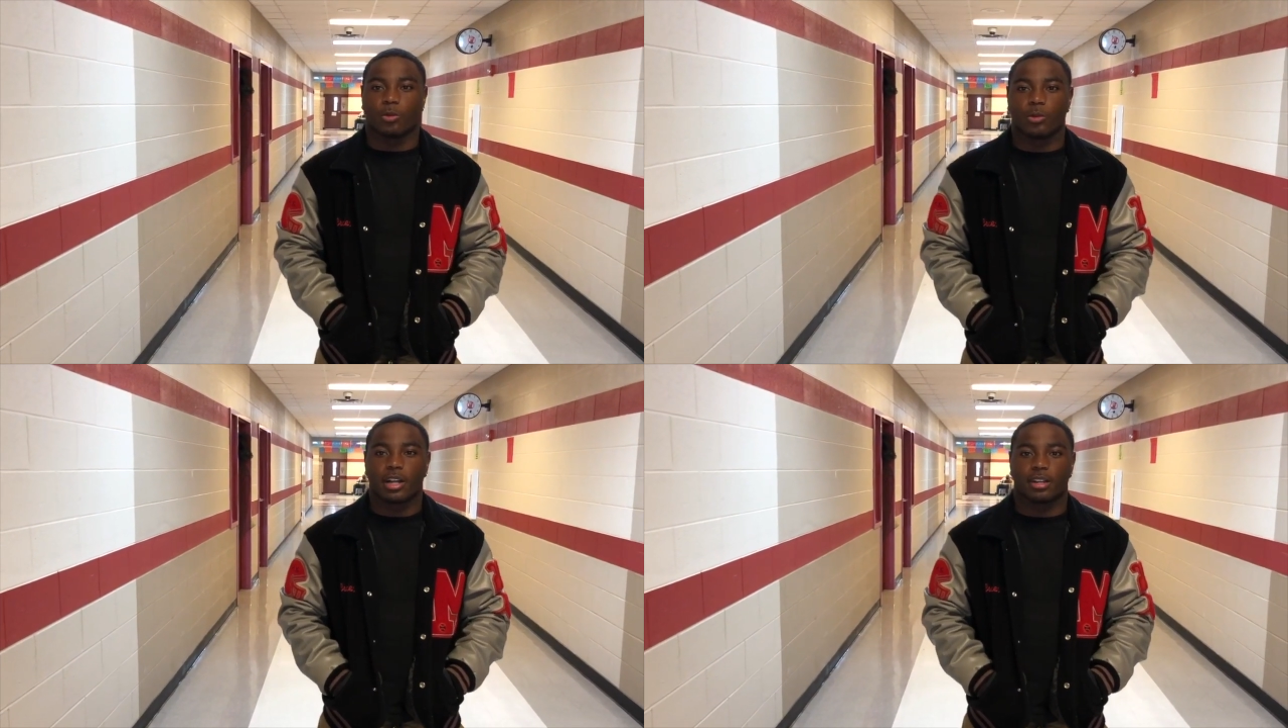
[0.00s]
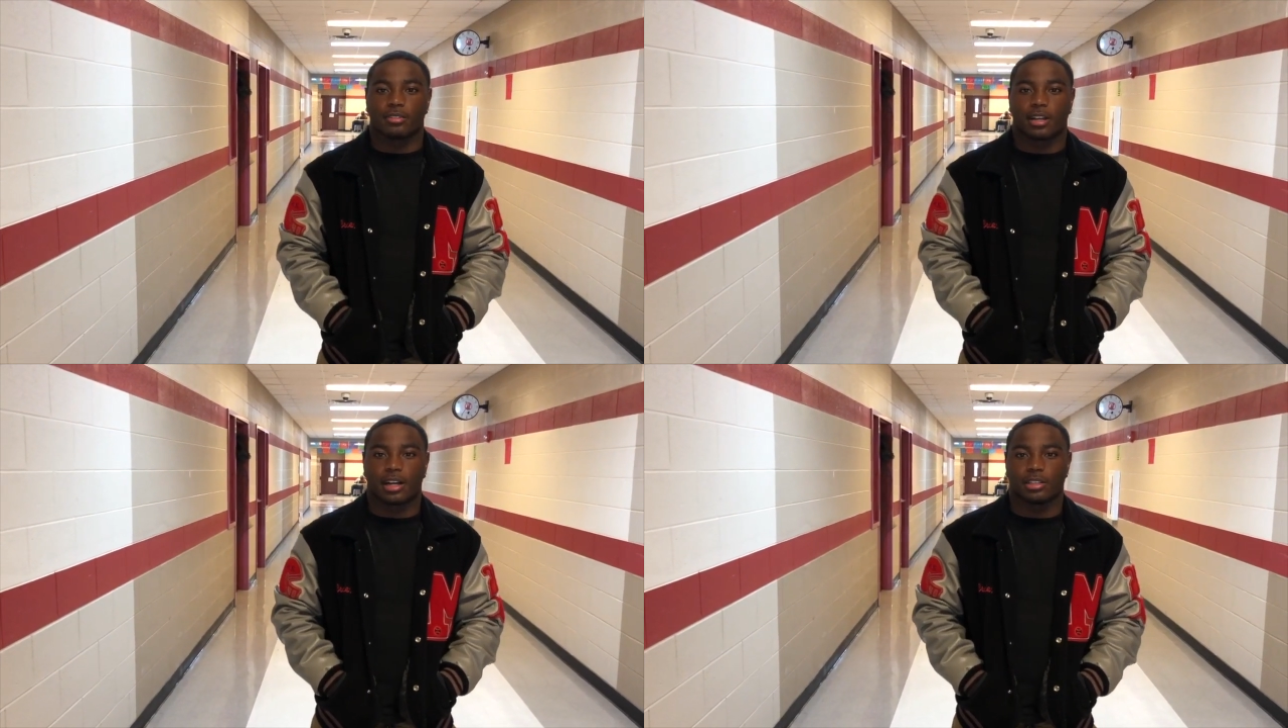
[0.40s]
aware
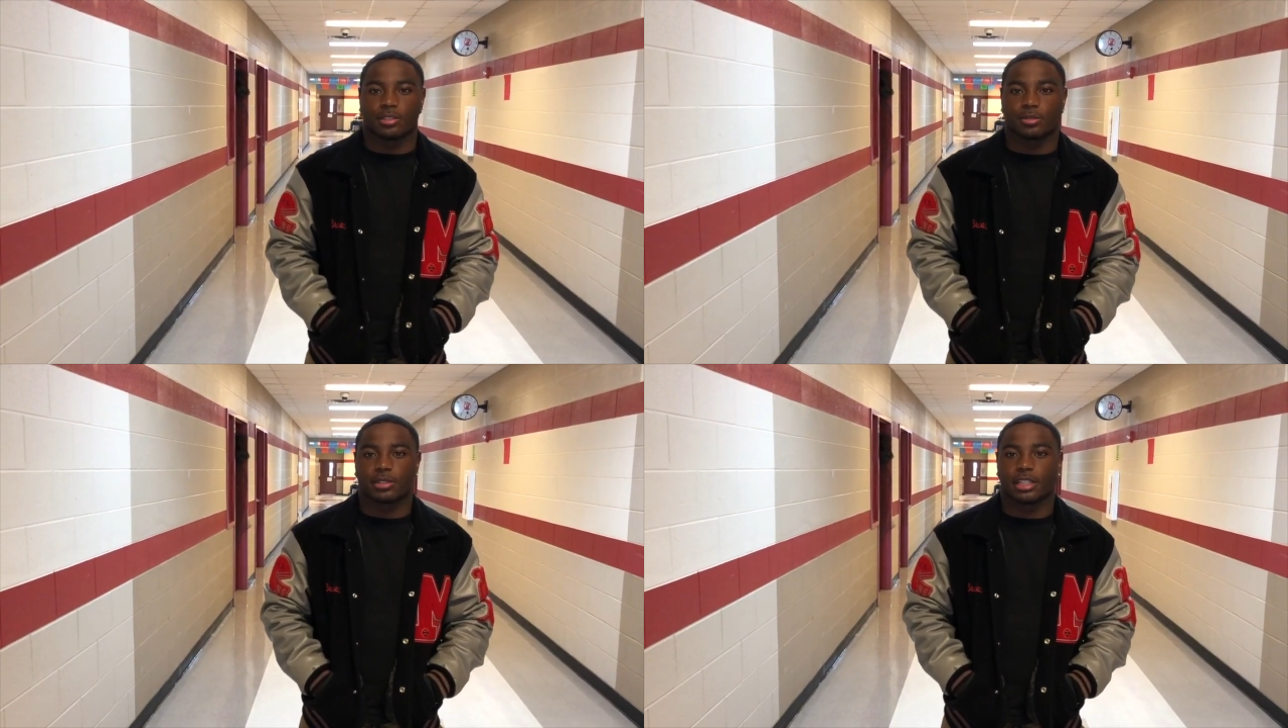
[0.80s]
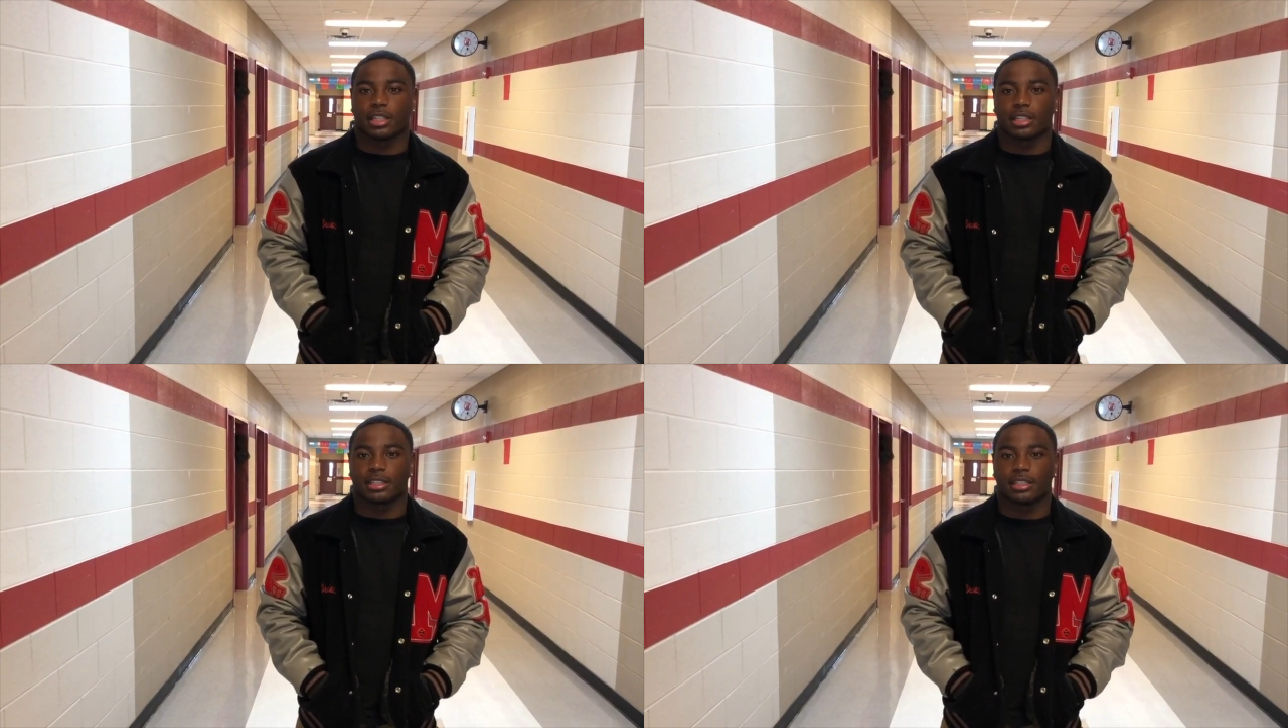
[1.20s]
of how your
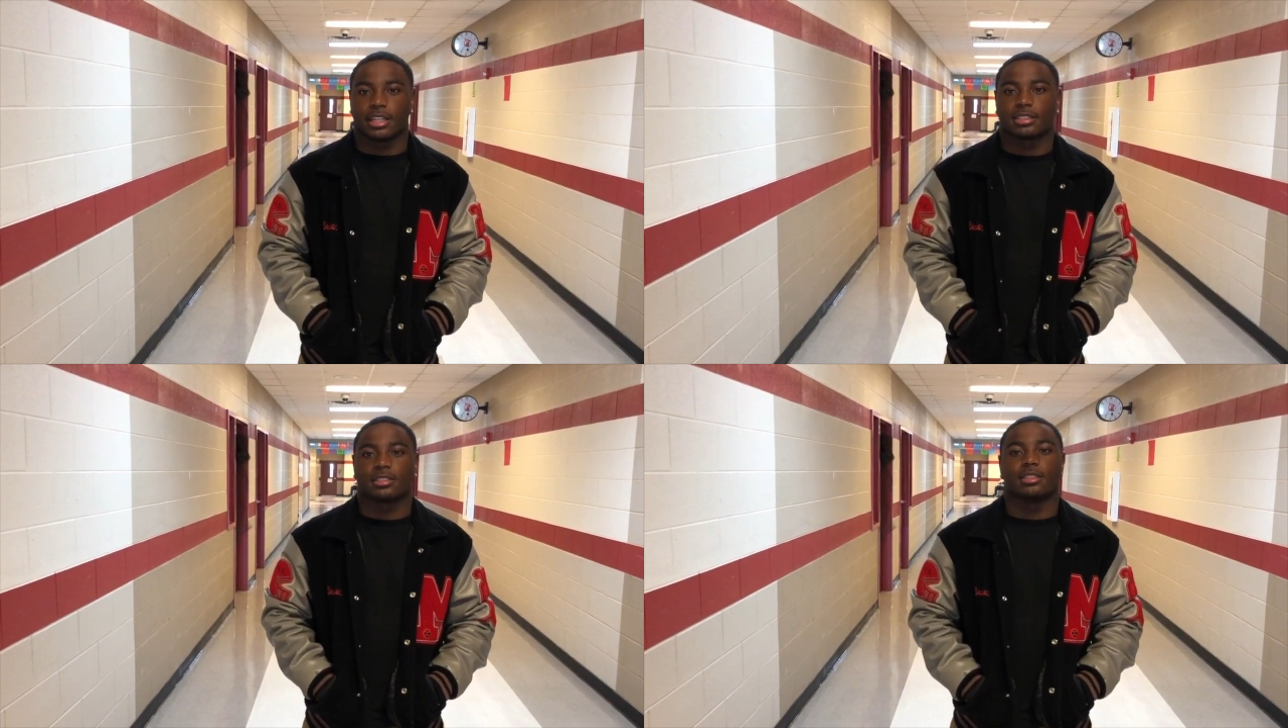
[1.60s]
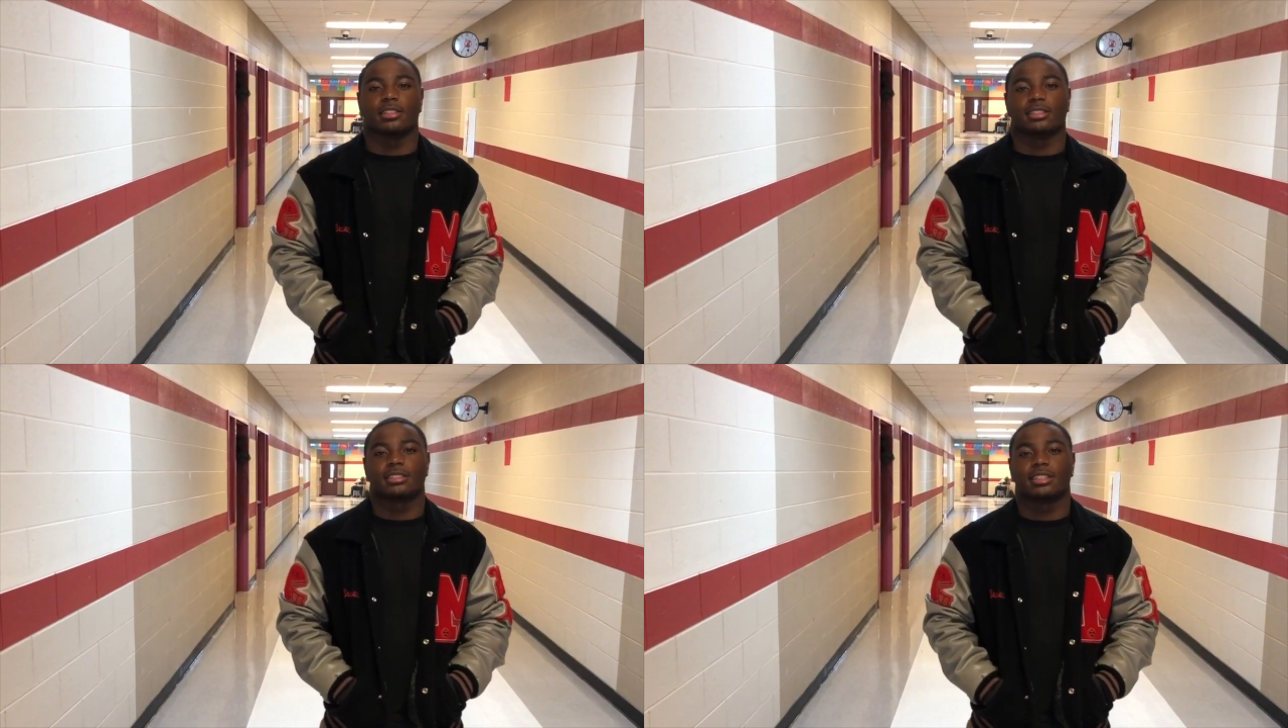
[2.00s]
reading connects to
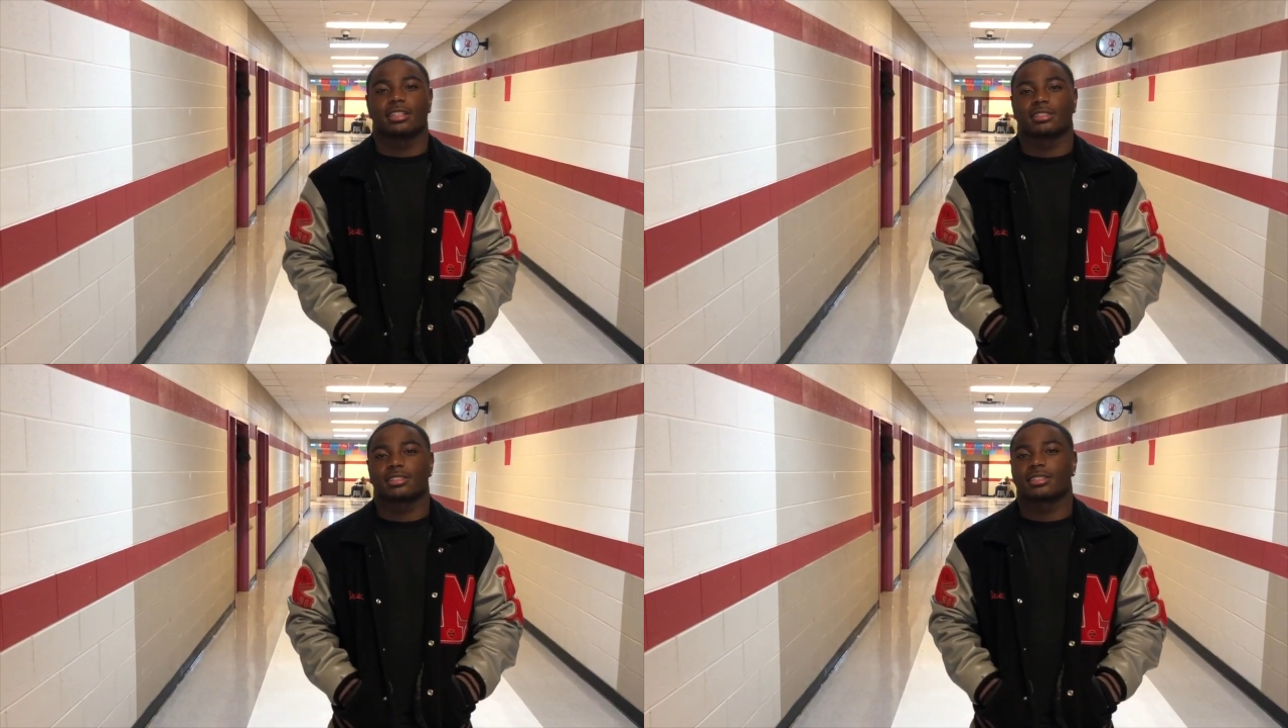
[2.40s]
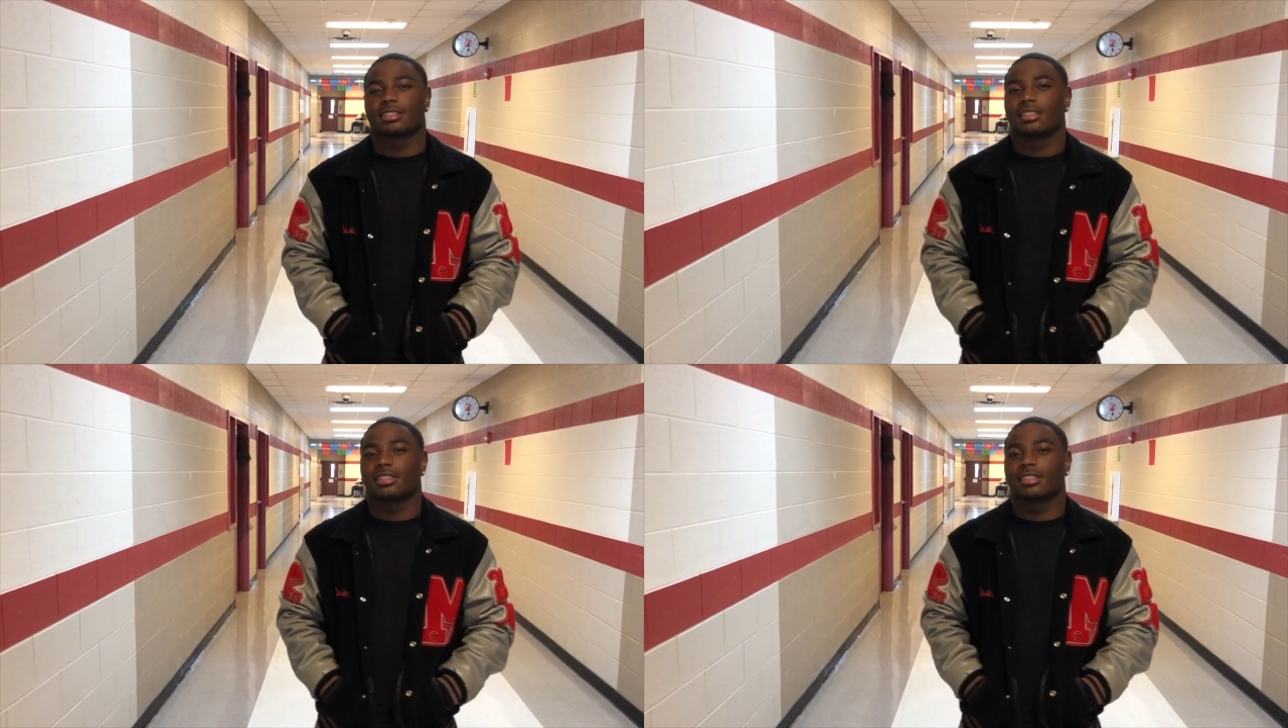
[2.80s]
other texts.